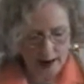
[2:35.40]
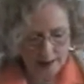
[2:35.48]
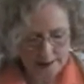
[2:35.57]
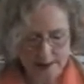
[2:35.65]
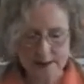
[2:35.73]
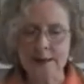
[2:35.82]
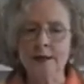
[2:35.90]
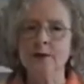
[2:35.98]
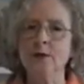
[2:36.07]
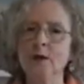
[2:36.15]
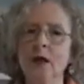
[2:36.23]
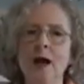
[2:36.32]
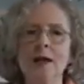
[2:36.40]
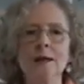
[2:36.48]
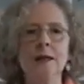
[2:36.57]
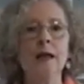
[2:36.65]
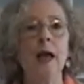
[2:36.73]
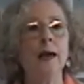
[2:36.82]
has a
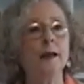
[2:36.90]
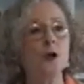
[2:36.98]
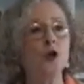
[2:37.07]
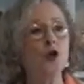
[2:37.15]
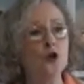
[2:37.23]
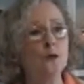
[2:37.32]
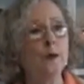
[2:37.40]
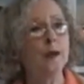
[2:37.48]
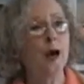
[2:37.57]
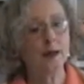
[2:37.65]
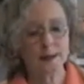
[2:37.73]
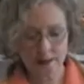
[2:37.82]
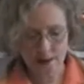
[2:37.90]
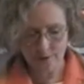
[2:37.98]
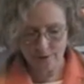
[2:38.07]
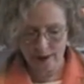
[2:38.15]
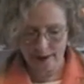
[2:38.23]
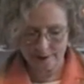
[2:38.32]
civilizing and a humanizing
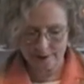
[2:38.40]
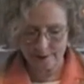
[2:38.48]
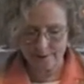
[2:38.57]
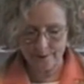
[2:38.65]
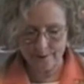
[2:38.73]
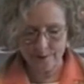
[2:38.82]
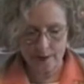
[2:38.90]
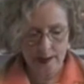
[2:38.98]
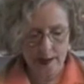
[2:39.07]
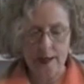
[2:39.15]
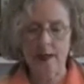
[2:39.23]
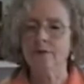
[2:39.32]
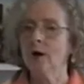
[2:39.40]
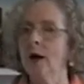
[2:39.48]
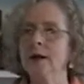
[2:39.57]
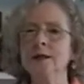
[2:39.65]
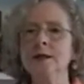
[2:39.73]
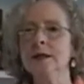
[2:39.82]
effect. If
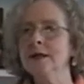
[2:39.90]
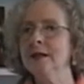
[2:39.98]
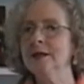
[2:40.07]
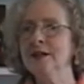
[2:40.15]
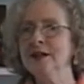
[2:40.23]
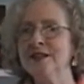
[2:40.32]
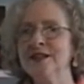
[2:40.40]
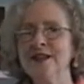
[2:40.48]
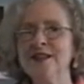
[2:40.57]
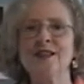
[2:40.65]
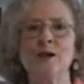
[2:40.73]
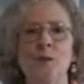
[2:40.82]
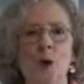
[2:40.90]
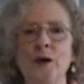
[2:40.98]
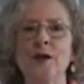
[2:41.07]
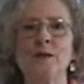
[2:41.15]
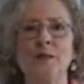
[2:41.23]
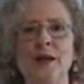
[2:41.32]
honesty didn't exist, the
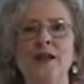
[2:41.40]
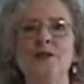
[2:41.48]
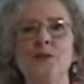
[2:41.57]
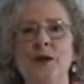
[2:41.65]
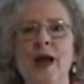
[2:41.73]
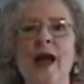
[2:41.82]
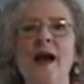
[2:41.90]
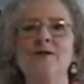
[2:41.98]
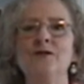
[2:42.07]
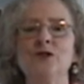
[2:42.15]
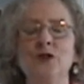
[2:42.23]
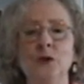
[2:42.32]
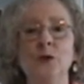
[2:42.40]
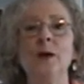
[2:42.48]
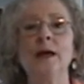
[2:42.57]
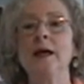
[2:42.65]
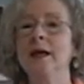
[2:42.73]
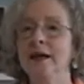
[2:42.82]
marketplace would have to
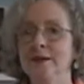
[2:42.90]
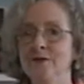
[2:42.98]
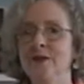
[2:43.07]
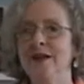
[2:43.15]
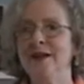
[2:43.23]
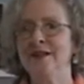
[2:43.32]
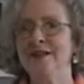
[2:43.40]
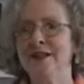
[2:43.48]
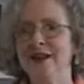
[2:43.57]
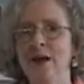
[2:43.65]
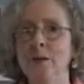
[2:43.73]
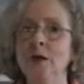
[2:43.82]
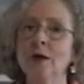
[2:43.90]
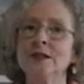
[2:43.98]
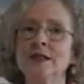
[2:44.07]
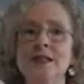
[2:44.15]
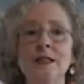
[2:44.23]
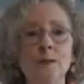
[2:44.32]
invent it
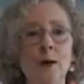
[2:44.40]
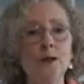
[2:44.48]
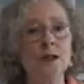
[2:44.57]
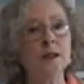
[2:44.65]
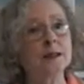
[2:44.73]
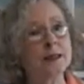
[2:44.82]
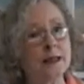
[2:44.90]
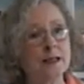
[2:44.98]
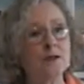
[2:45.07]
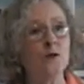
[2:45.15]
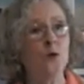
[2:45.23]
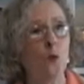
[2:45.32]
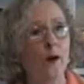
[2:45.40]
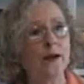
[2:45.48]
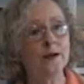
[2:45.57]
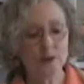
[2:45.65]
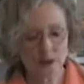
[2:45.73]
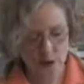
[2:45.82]
because it's the most successful way
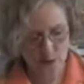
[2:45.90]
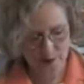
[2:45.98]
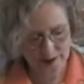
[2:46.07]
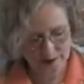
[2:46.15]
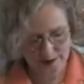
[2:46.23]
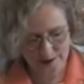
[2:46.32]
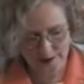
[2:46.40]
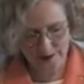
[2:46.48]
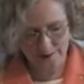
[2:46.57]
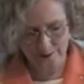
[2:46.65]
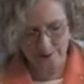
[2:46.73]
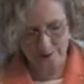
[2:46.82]
to do business.